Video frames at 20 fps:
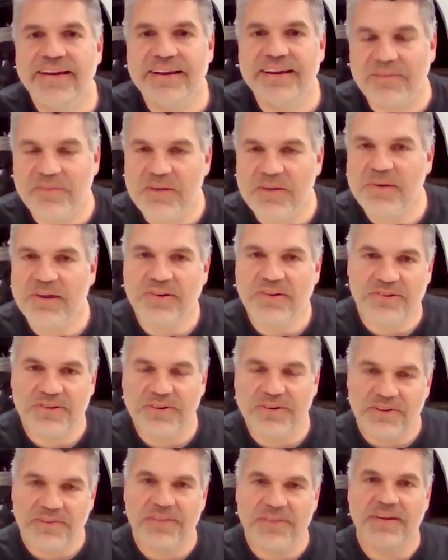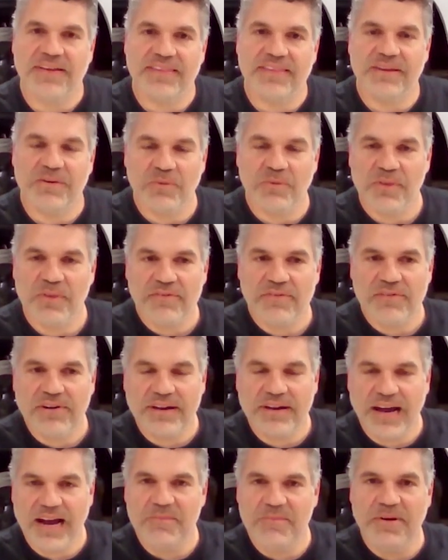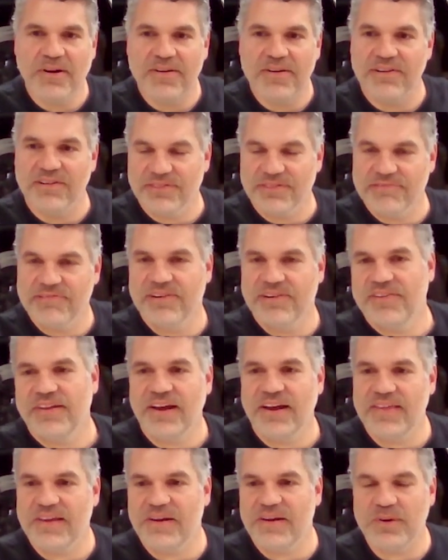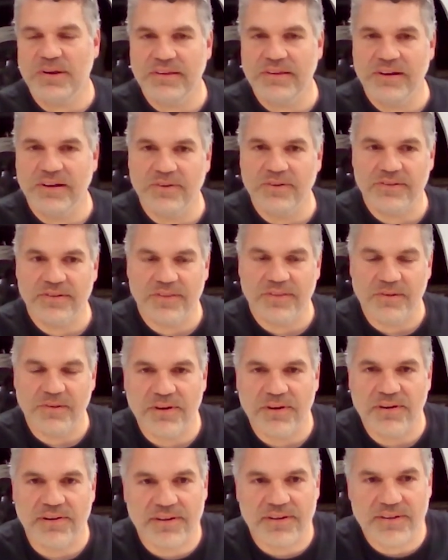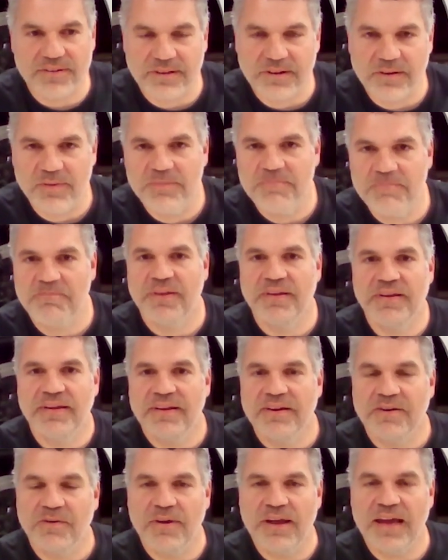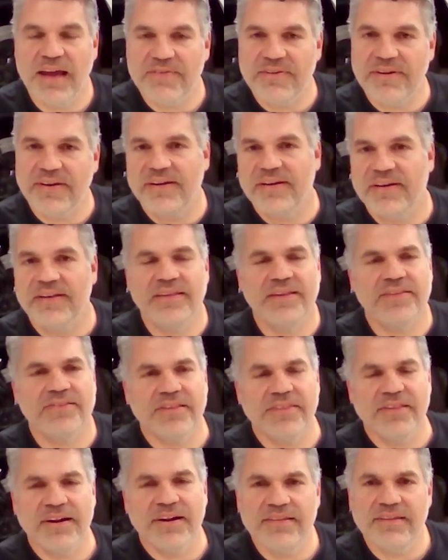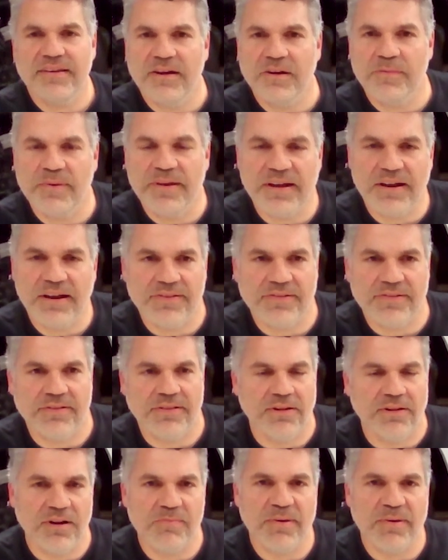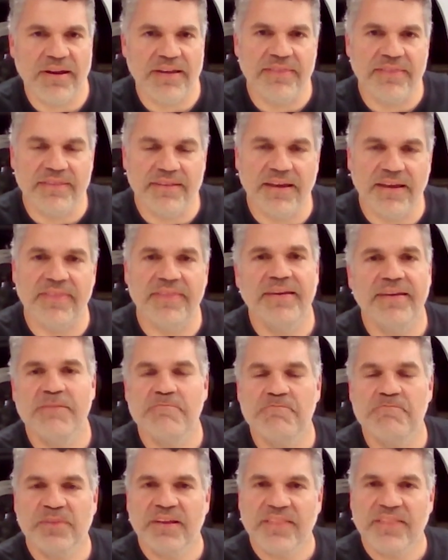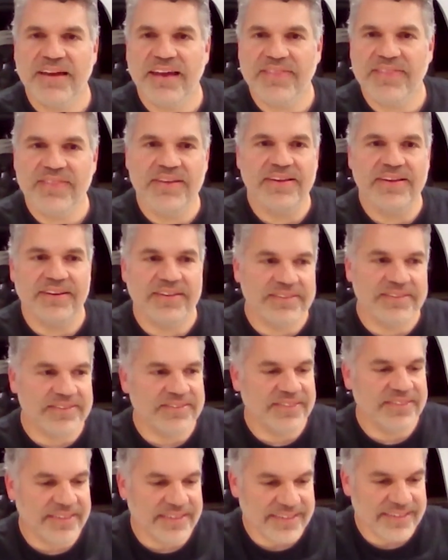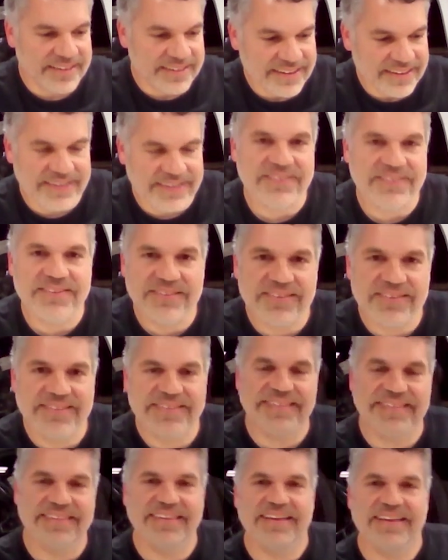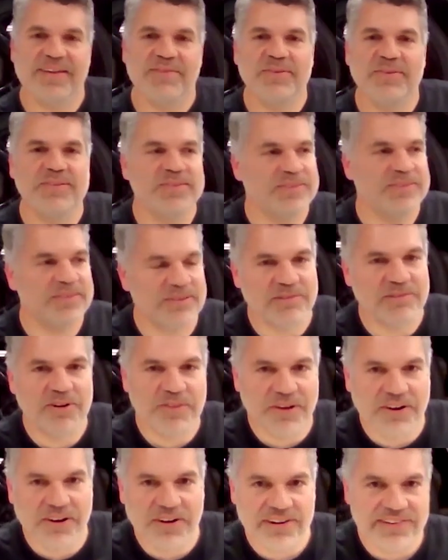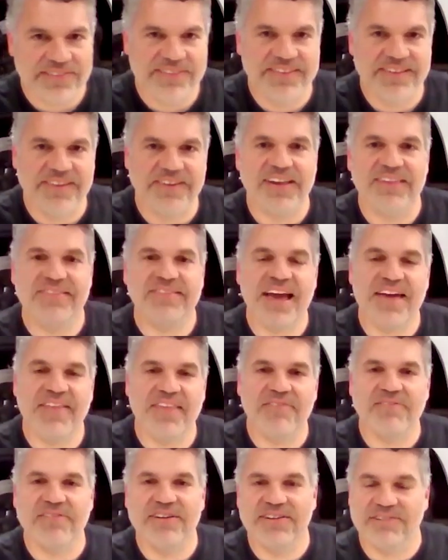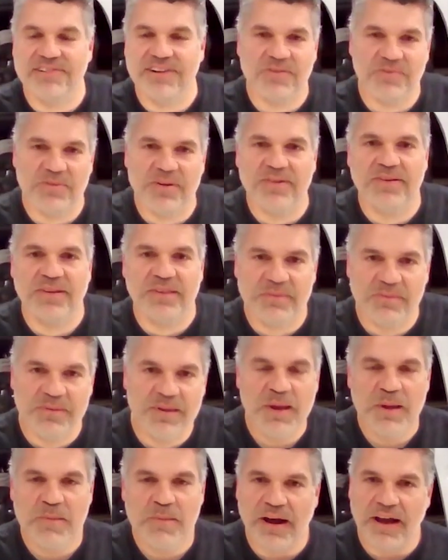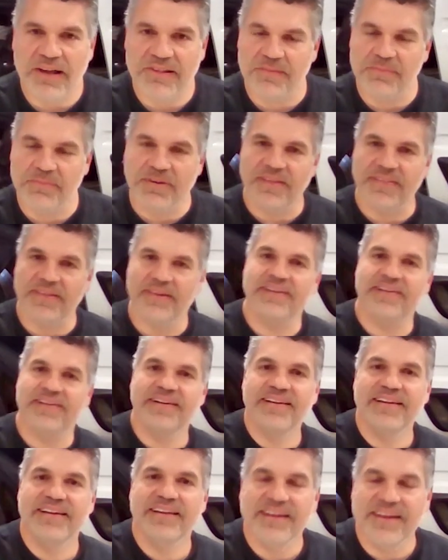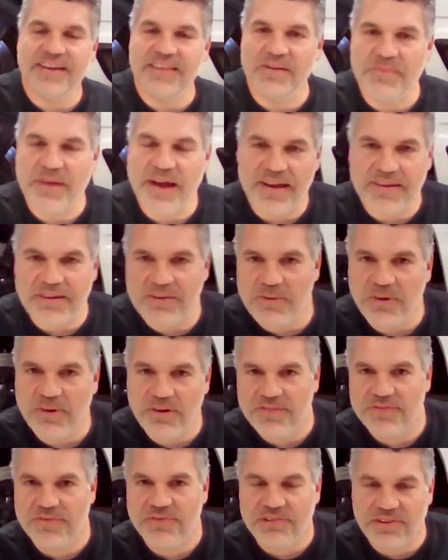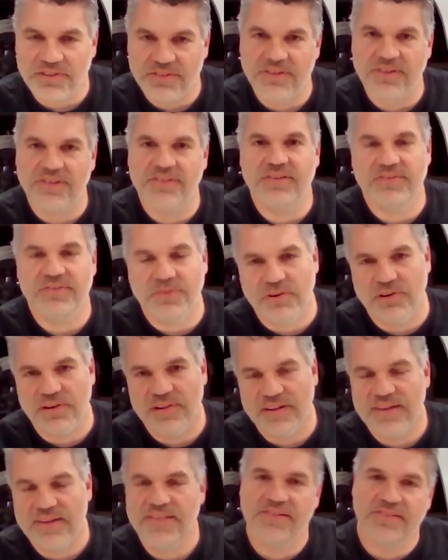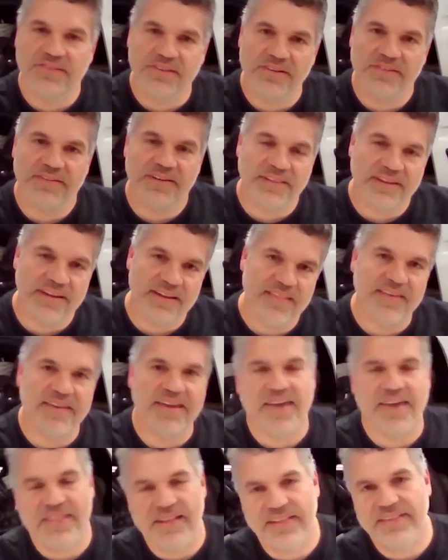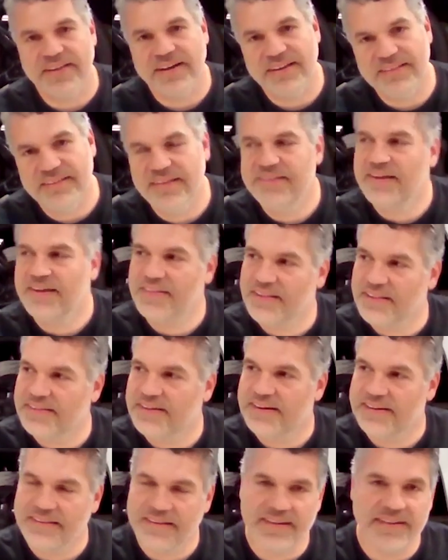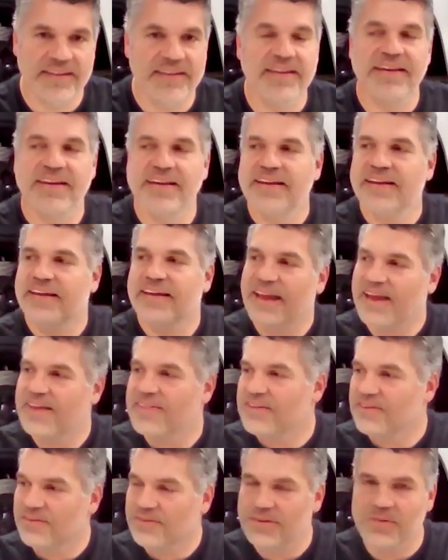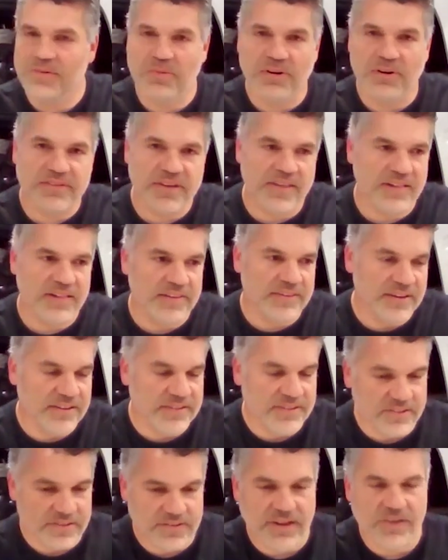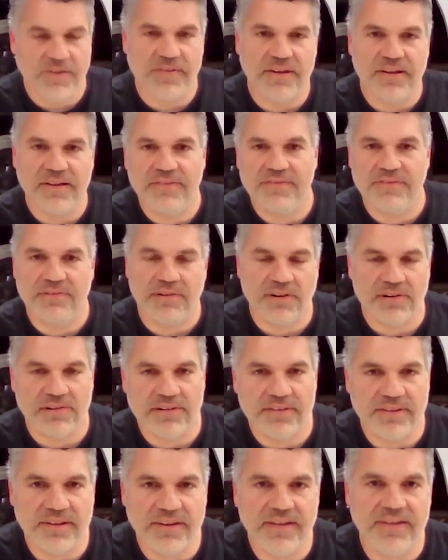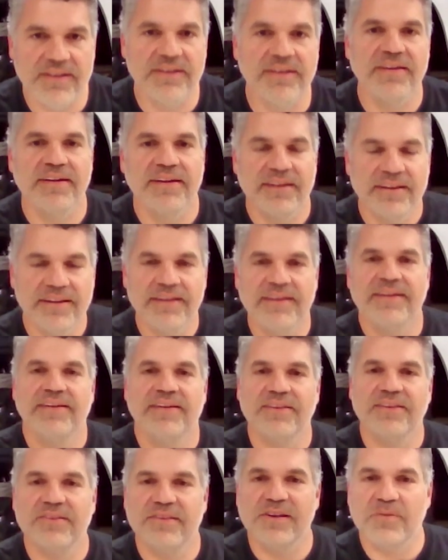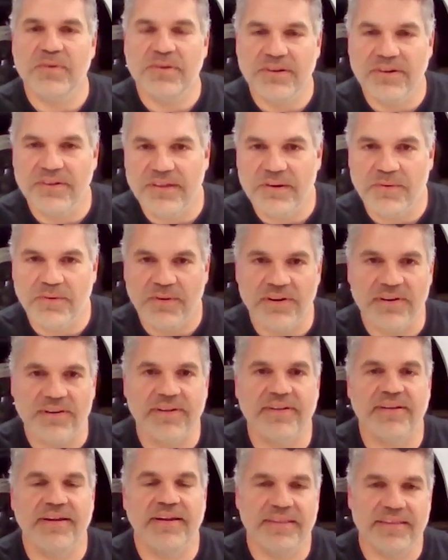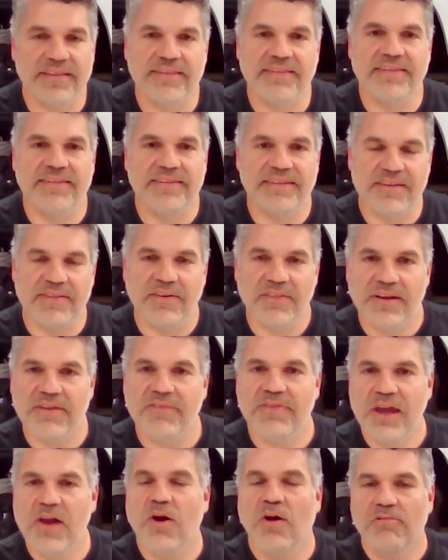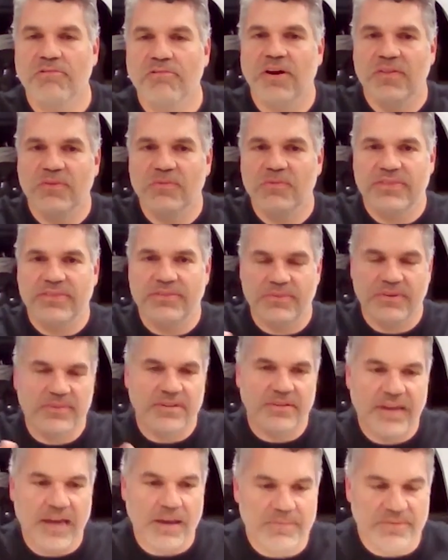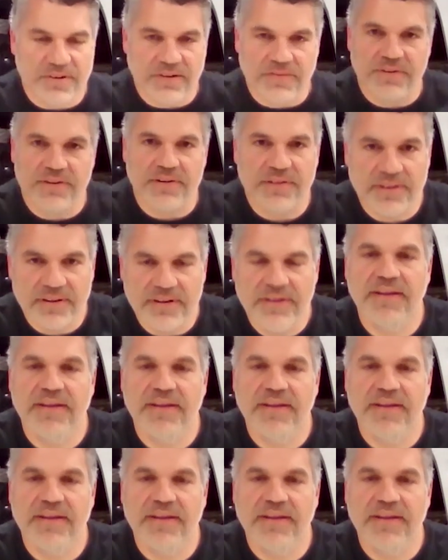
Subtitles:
We make sure that whatever combo you're throwing at it, we know is going to work. So we have it's a 90 OBS long bed, and that thing is it was rode hard. So it's had every transmission possible in there. Manuals, 4L60, 4L80, 6L80, 8L90, 10L90, and there's two more 10L90s going in for R&D. So we know they work, and they all run with the tap shifter.